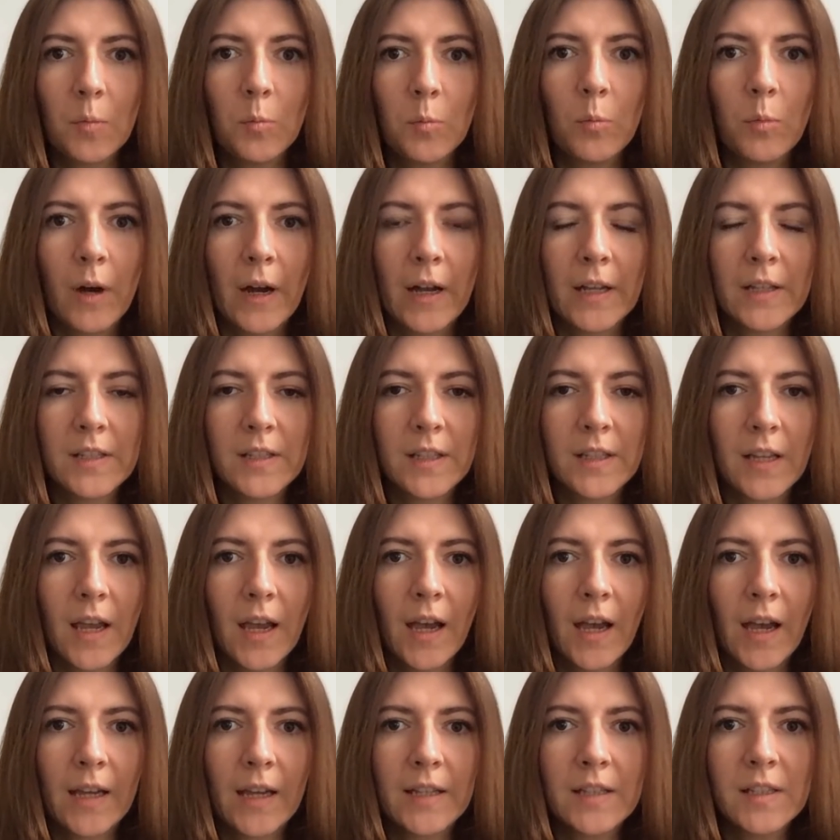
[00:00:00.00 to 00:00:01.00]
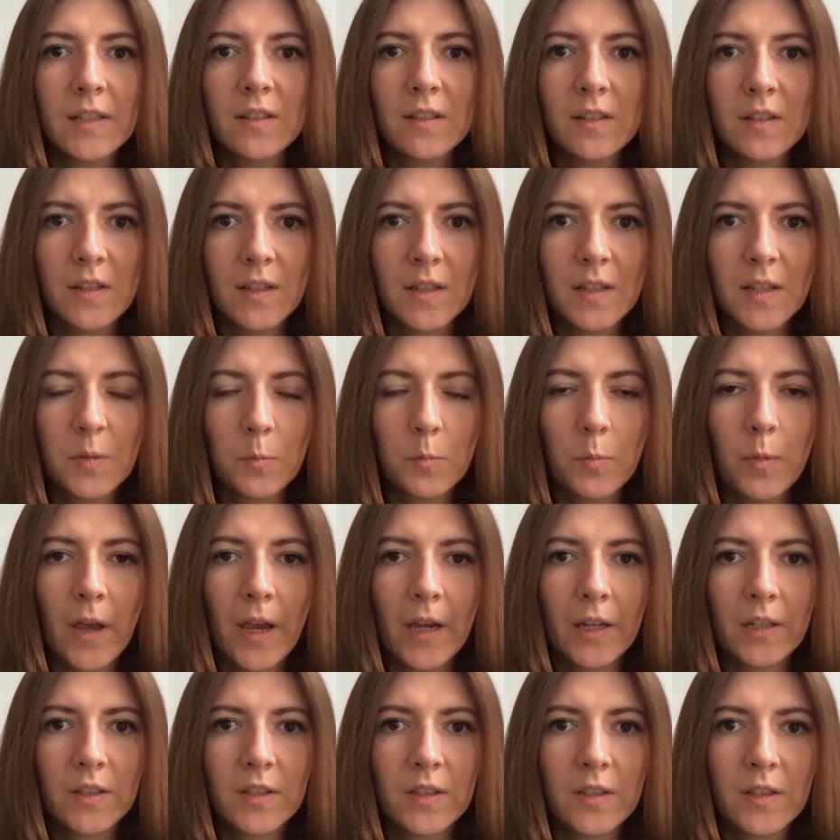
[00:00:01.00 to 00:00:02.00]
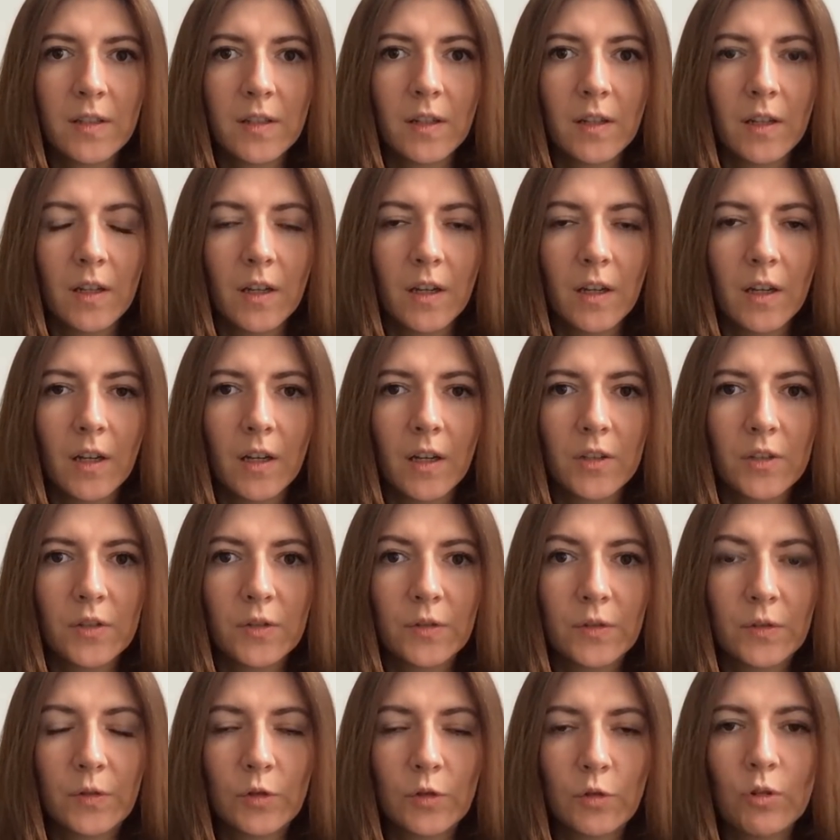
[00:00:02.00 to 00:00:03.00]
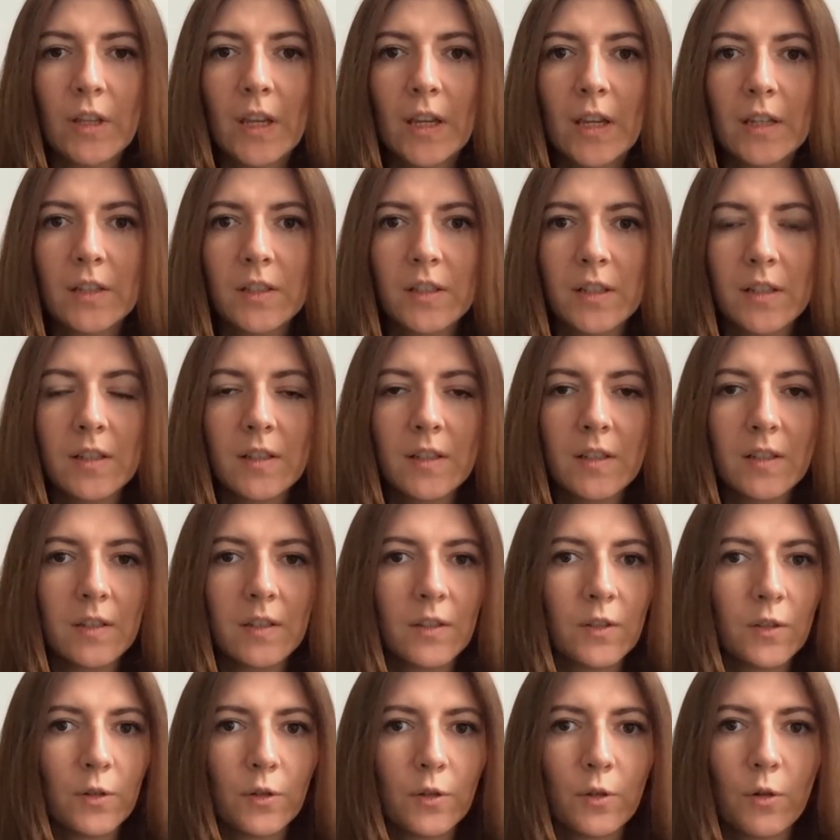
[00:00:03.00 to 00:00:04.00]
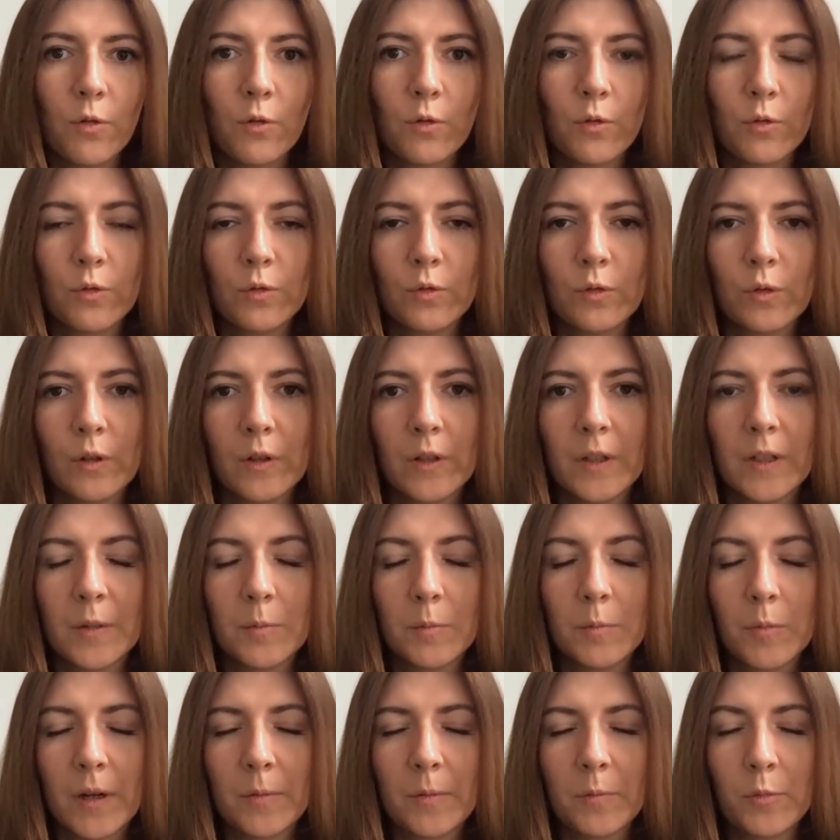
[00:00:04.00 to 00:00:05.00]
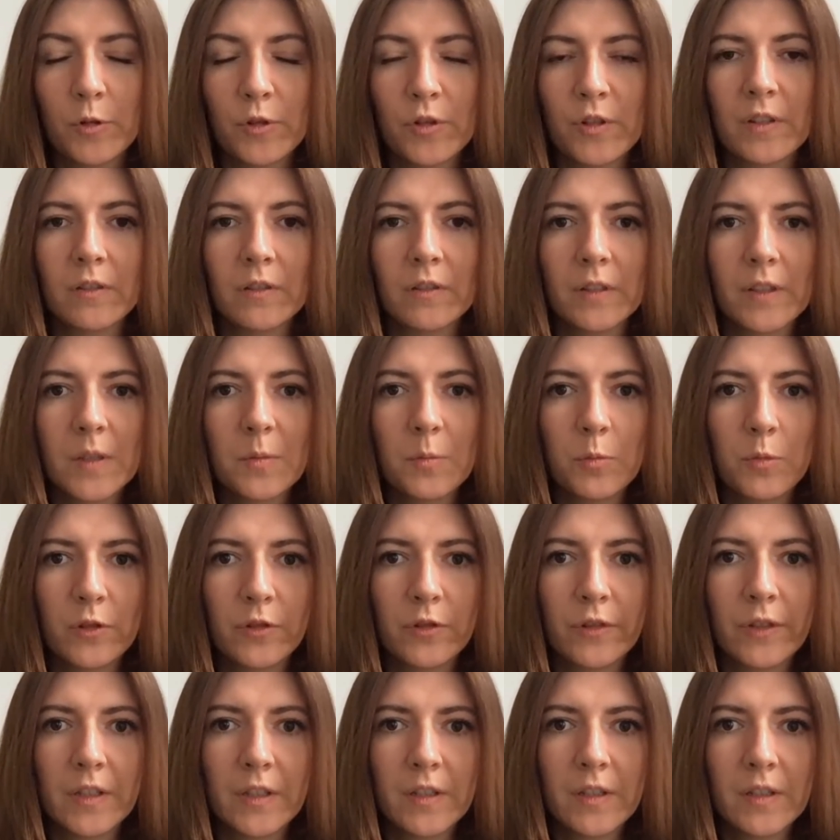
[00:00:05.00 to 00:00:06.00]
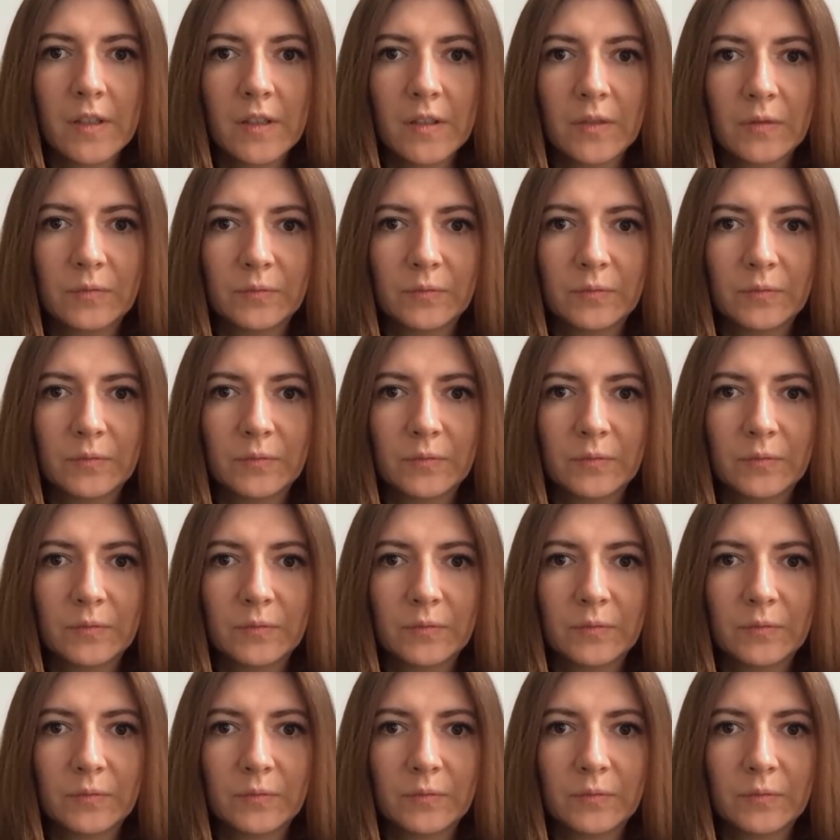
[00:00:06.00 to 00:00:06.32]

but I didn't expect to get it, in my personal experience.